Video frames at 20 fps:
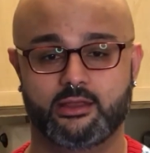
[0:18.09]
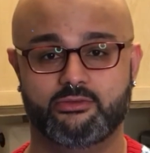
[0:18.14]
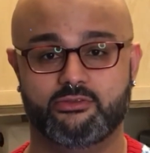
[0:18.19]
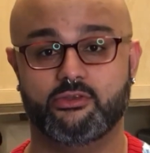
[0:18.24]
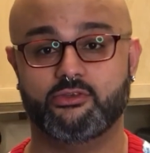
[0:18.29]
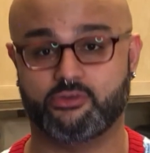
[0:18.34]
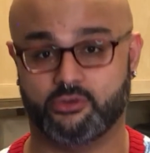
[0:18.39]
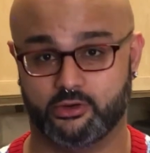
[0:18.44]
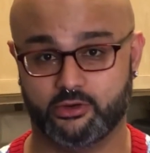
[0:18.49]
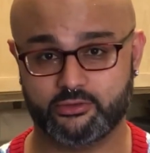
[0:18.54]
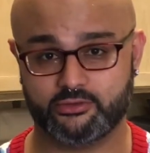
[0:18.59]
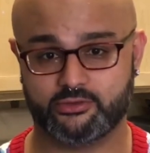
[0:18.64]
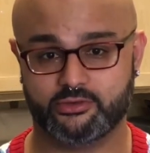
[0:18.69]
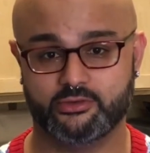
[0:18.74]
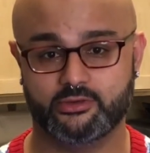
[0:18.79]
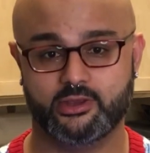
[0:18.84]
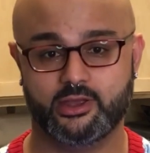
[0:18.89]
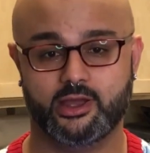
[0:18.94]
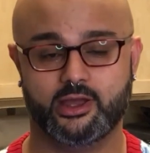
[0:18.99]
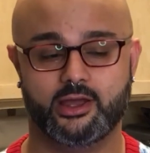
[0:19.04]
dessert
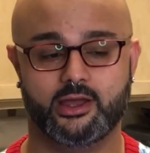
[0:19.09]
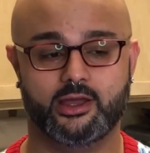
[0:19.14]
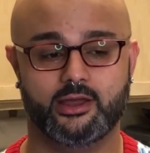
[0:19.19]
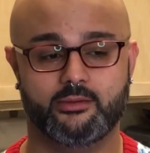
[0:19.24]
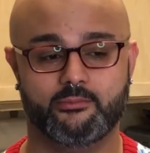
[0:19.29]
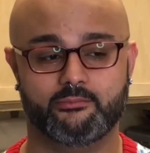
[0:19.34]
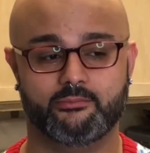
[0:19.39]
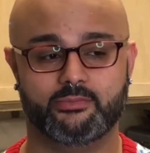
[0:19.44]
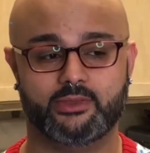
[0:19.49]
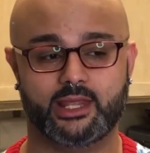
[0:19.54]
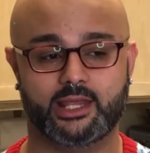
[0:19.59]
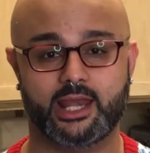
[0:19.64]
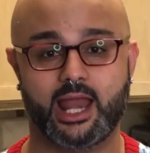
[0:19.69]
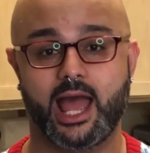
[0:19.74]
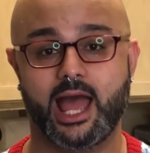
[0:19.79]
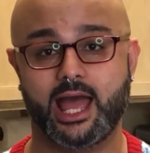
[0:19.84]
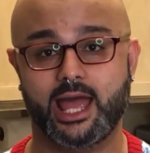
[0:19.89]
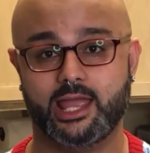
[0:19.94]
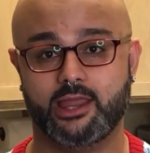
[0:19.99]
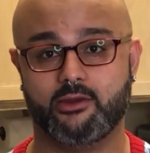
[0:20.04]
that
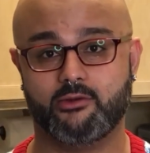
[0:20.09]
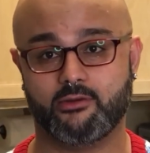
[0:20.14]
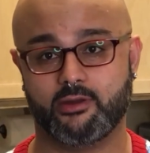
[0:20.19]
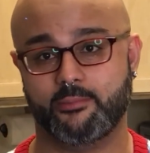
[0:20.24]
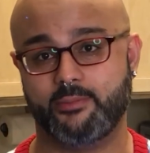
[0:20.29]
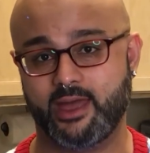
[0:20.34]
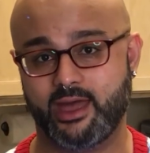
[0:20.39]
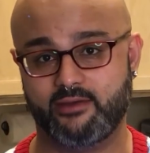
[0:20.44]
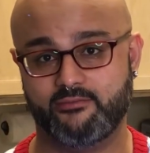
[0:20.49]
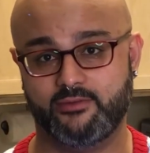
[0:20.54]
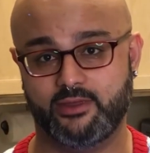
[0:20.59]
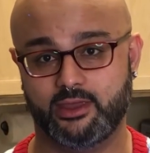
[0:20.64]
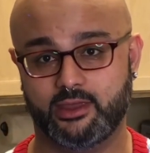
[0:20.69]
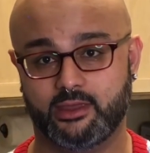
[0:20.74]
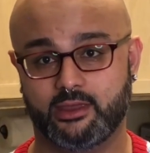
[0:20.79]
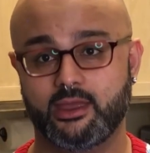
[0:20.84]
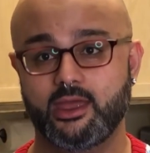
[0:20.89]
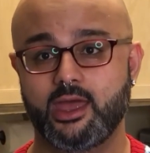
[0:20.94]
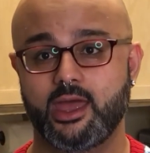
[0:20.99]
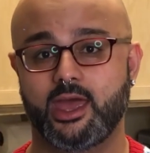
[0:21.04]
I grew up
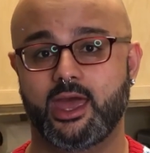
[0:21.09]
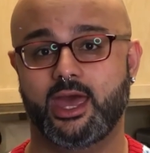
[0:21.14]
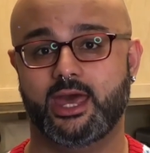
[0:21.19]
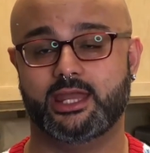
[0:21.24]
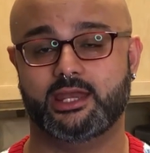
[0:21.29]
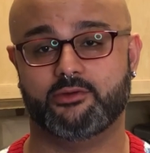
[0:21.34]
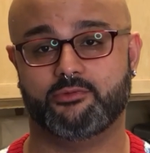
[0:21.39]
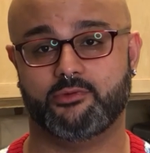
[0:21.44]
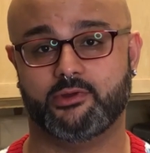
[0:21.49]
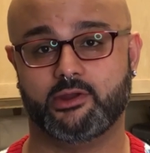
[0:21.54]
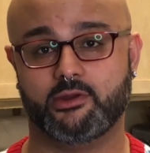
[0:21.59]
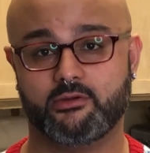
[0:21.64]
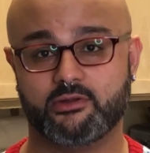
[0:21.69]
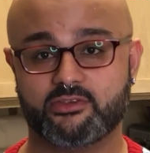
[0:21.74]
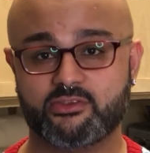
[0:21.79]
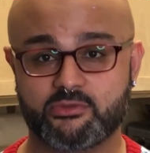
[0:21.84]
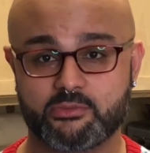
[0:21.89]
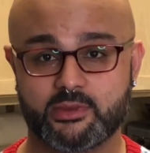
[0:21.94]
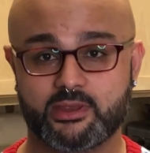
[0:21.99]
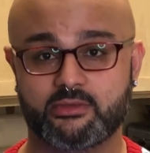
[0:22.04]
having at every
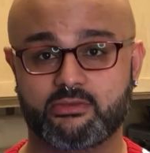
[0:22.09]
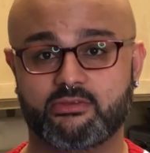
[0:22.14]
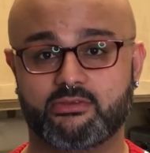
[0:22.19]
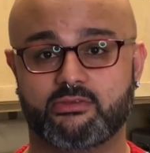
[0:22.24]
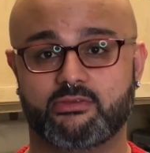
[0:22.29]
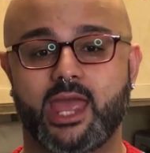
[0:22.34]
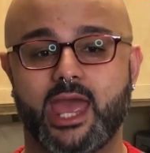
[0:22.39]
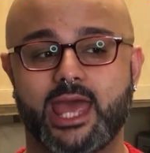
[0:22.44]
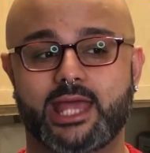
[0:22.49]
Christmas,